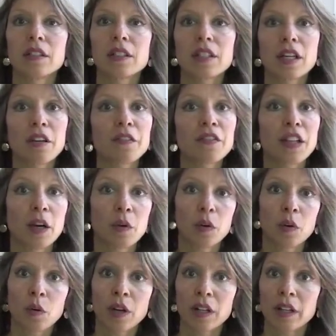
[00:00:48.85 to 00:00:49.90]

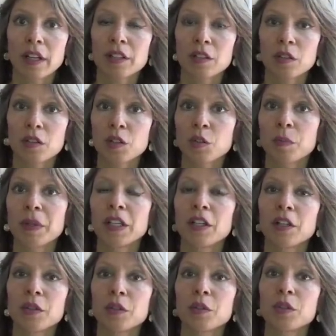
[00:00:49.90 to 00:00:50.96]
sunflower oil has also been
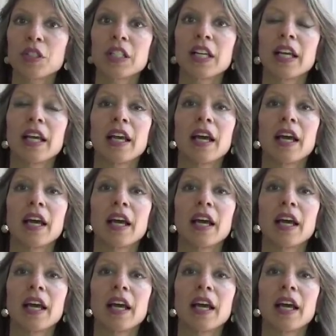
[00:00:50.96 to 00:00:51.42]
used.